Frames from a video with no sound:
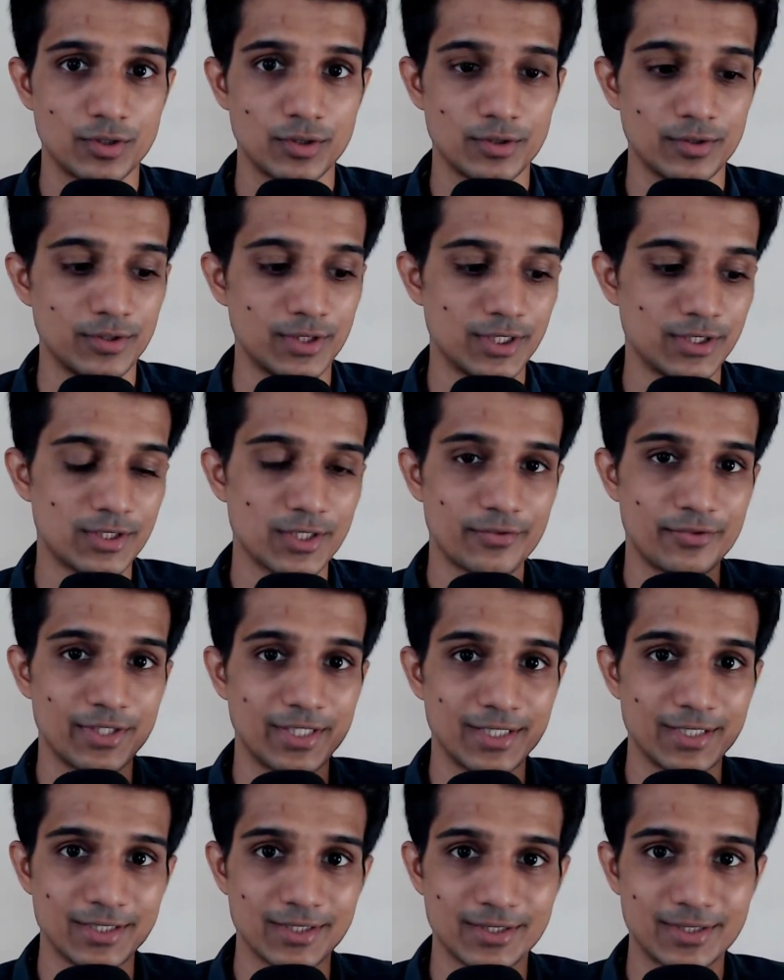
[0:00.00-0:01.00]
these are
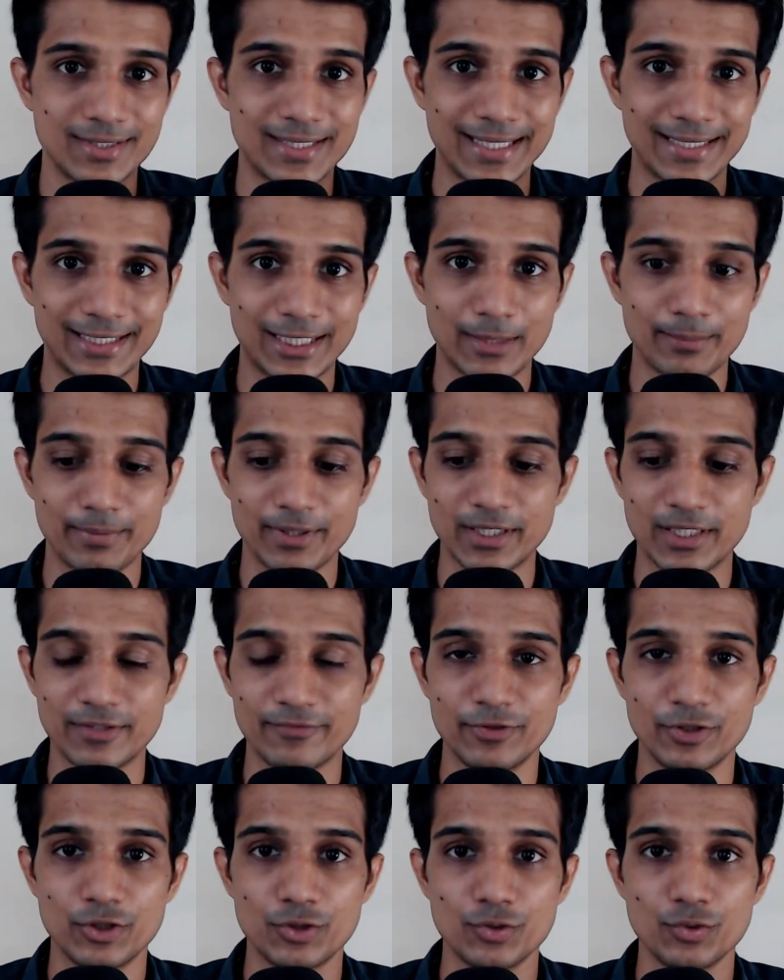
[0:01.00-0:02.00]
things that can be
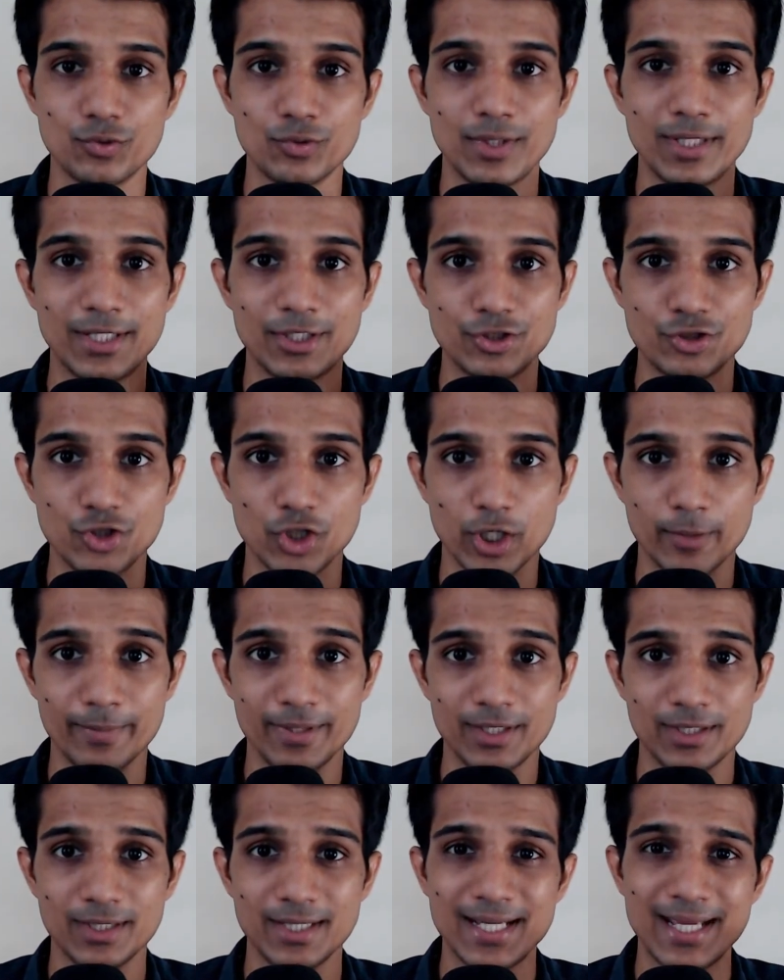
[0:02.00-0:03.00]
giving you
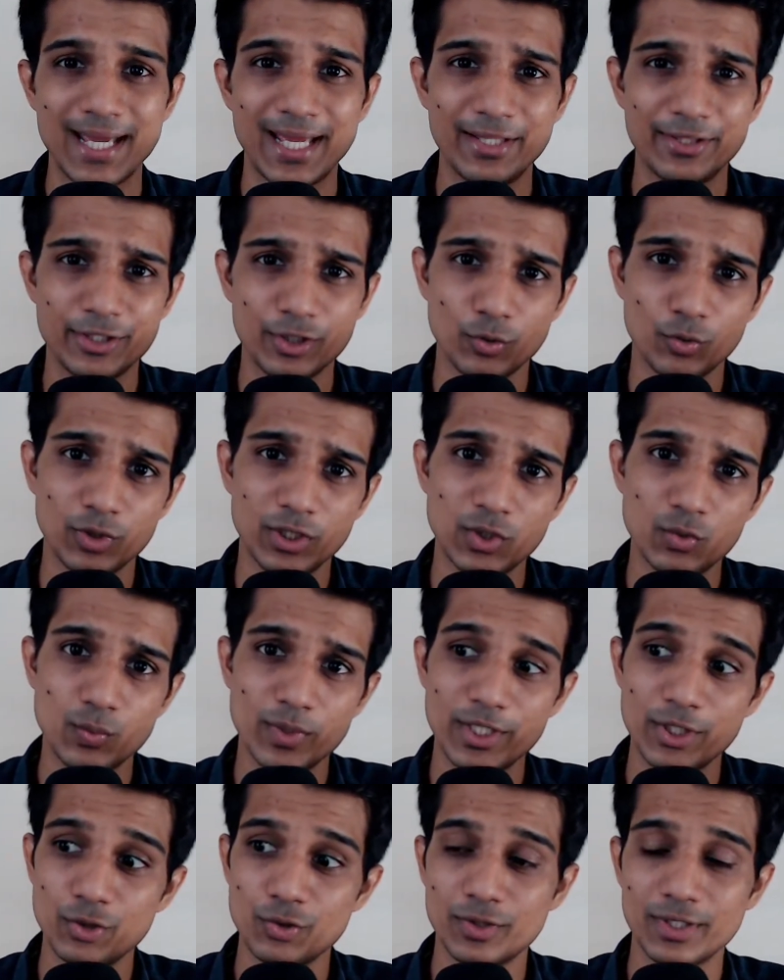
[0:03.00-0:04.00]
enjoyment, and the only way
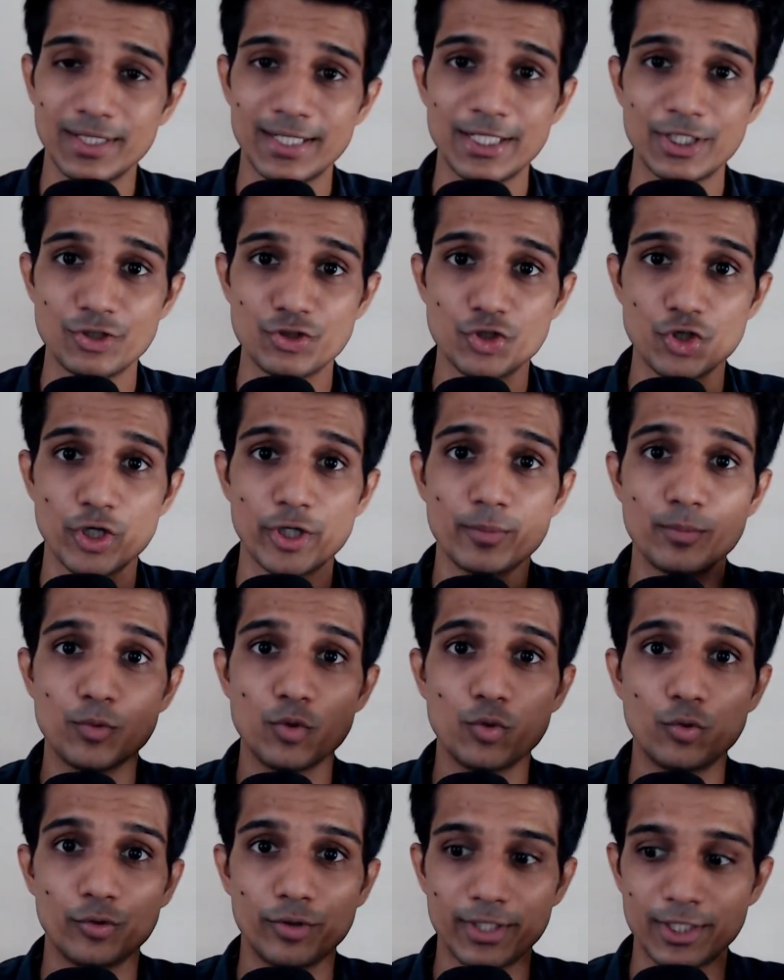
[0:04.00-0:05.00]
you can enjoy
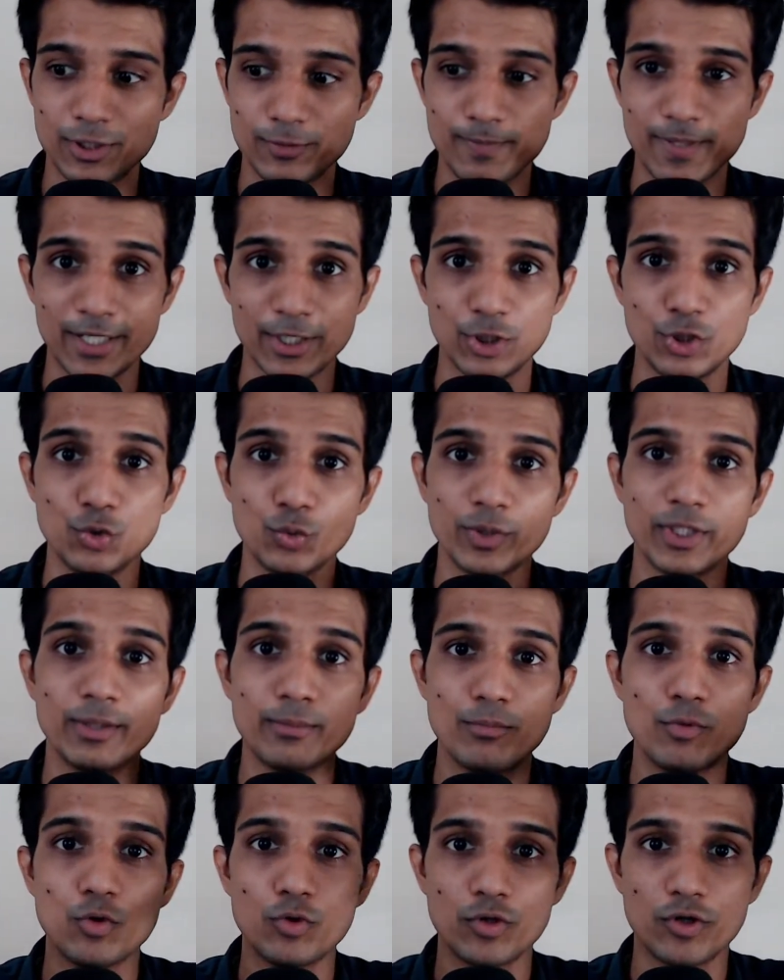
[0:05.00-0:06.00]
more is by doing
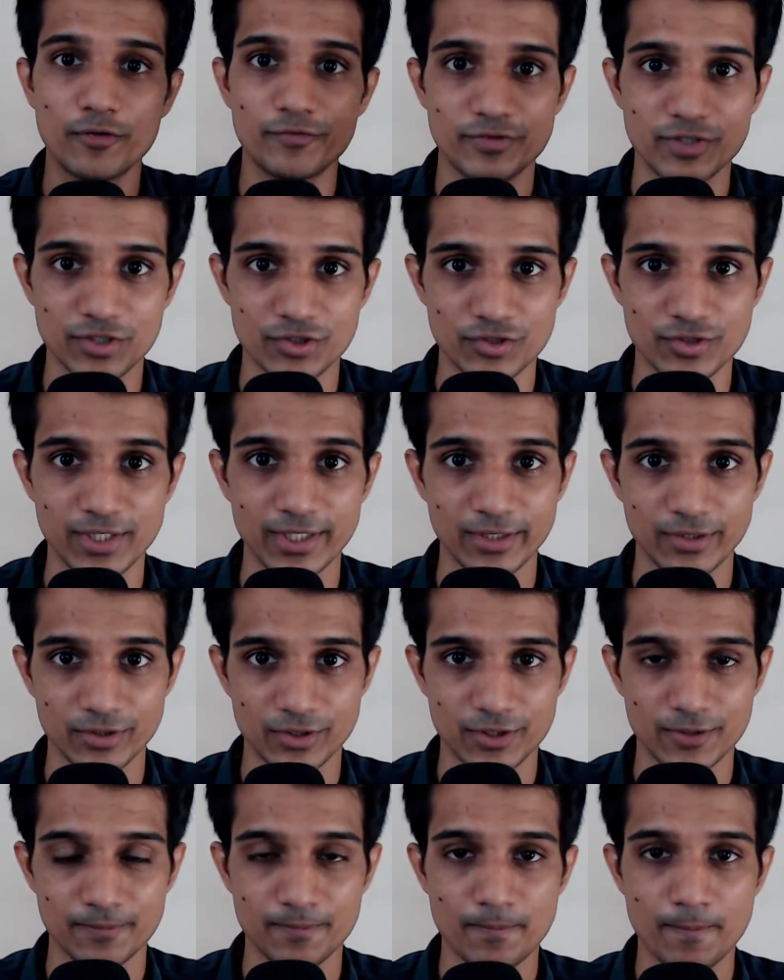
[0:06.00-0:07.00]
more of such things.